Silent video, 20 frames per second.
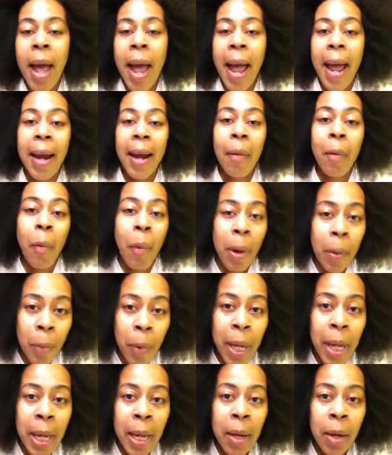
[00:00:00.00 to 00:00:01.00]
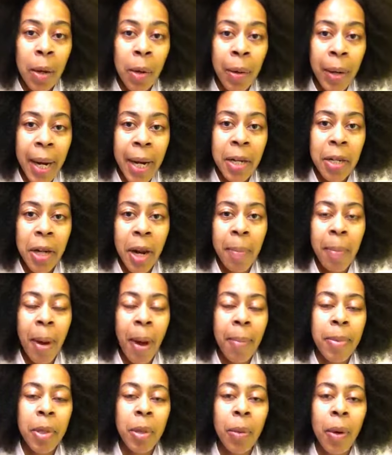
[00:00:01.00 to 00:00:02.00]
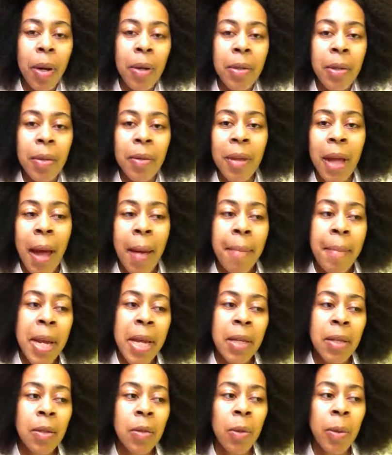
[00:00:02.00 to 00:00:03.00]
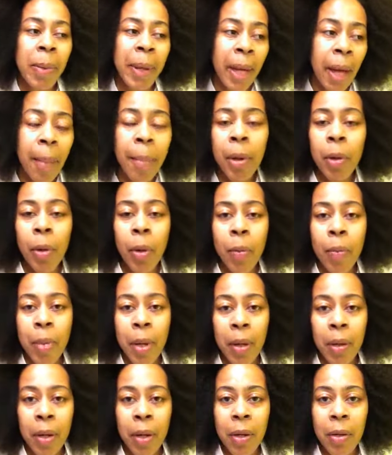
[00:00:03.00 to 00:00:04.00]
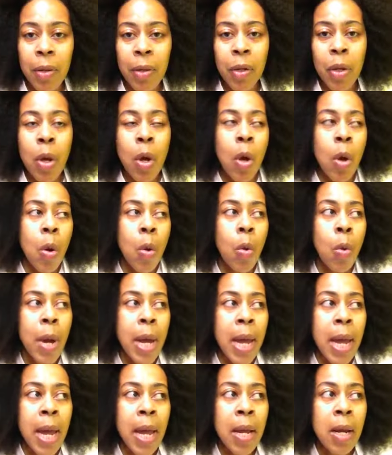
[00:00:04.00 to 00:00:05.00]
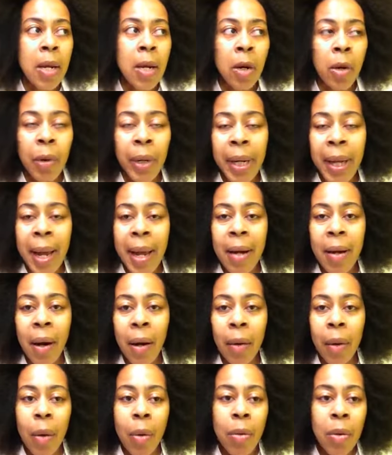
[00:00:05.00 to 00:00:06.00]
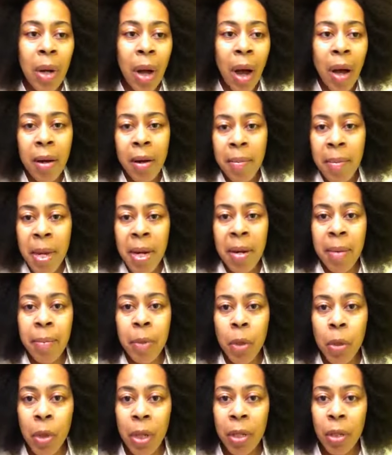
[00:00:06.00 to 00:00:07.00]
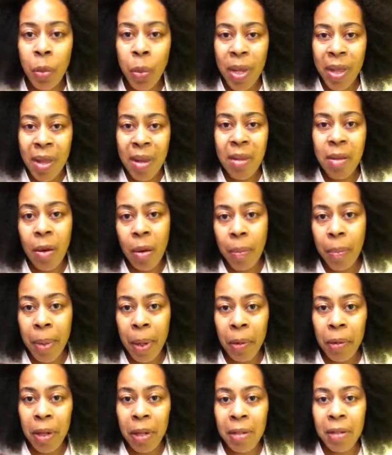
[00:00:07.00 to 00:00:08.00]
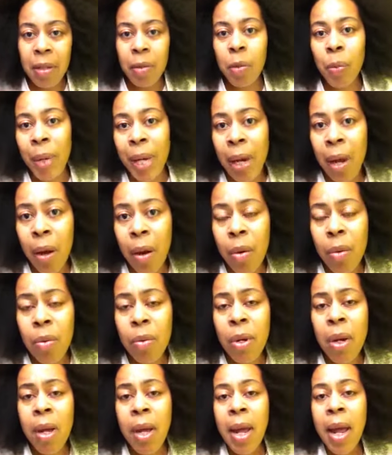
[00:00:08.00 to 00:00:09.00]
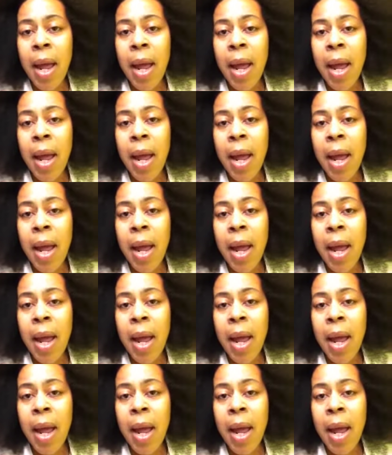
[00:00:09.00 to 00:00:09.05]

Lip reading: And when we create JPOP Toronto, that means we become our own builders, we create our own condominium units within the buildings that we own,